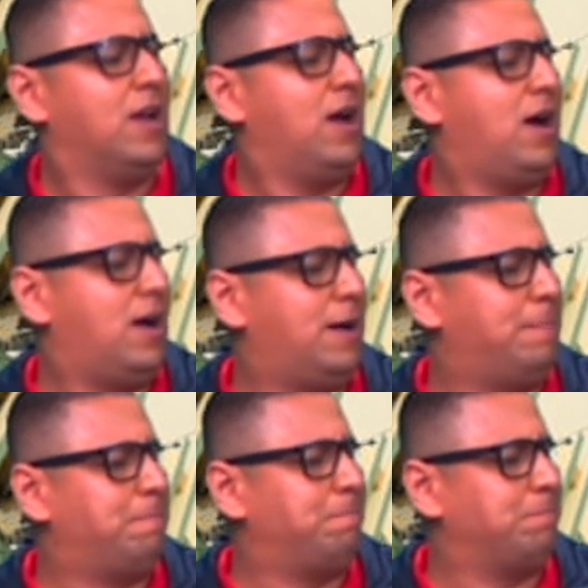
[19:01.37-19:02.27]

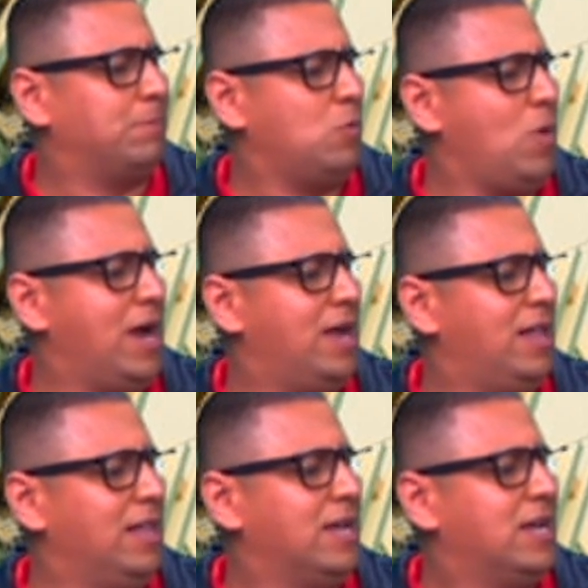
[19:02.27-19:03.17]

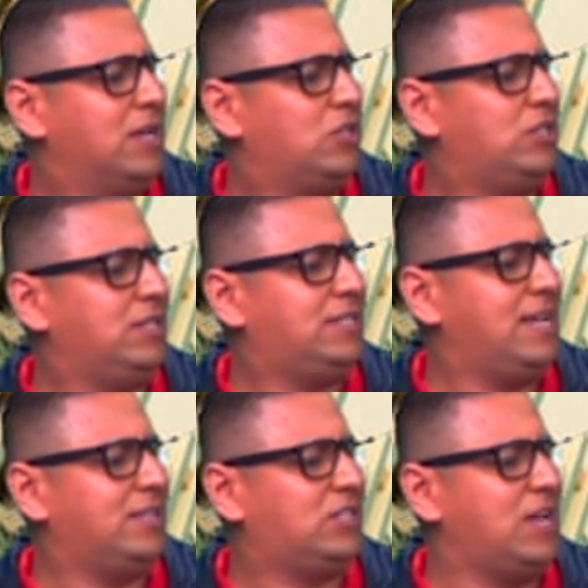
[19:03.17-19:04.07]
Well, she
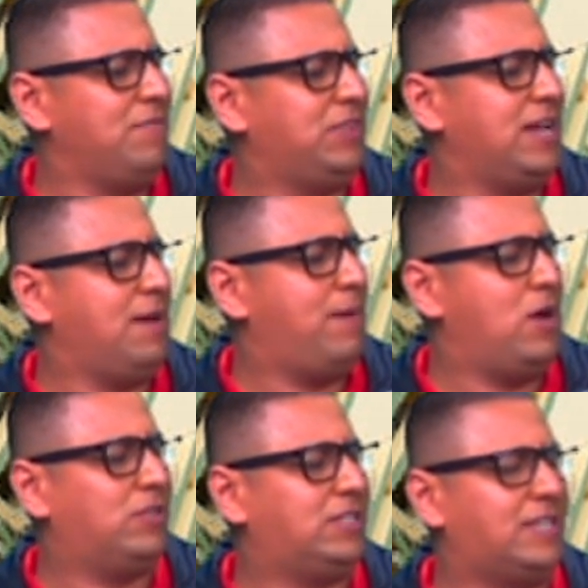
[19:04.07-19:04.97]
said something
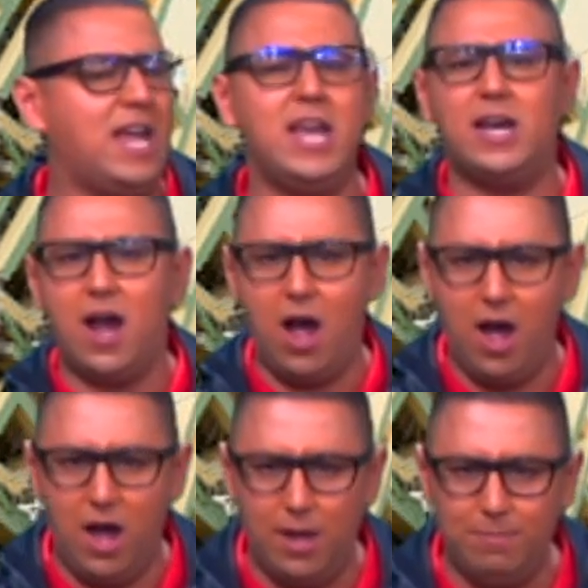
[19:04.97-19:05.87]
about stay
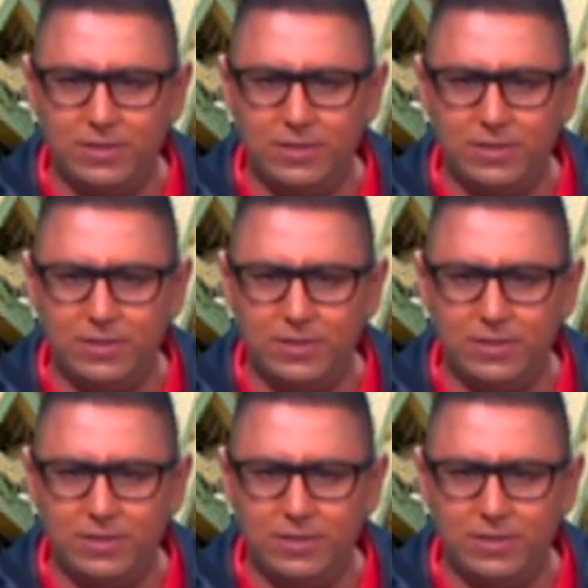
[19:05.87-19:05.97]
calm.